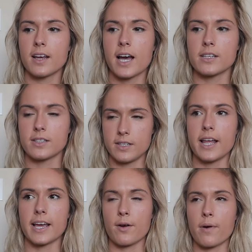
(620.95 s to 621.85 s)
I
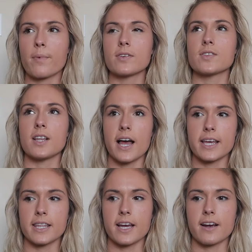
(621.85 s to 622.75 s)
like I remember I was
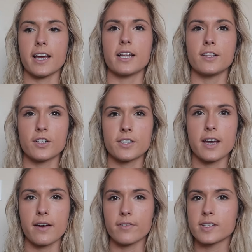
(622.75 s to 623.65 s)
lying there and I looked
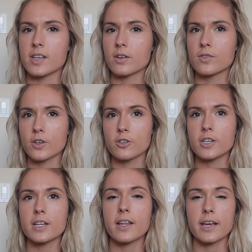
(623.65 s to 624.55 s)
at every single
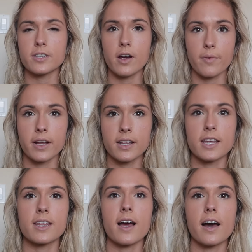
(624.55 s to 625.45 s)
surgeon like
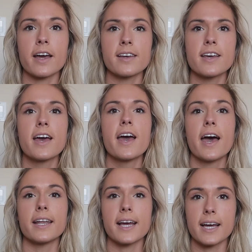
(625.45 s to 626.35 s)
directly in the eye,
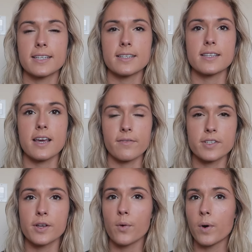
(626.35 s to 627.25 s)
and I had to see every
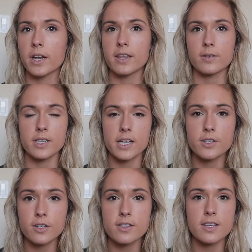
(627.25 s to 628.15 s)
single one, and there's
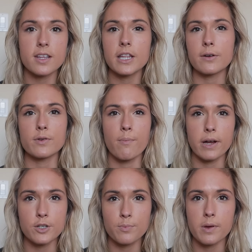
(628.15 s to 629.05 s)
interns in there, there's a
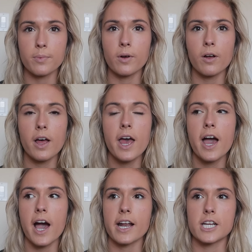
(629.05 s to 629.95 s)
bunch of people,
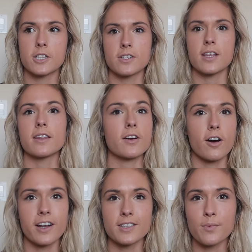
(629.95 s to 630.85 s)
and I just said that
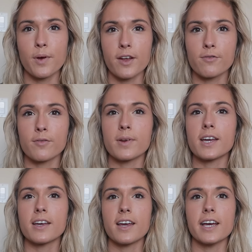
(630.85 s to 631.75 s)
God has a plan for
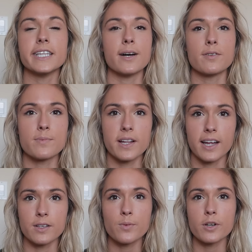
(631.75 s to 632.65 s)
me, and that was my
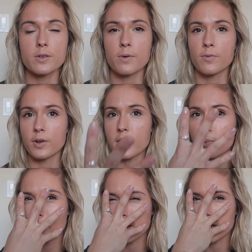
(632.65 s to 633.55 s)
last words before they
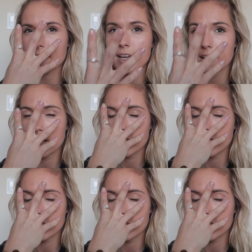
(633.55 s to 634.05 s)
put like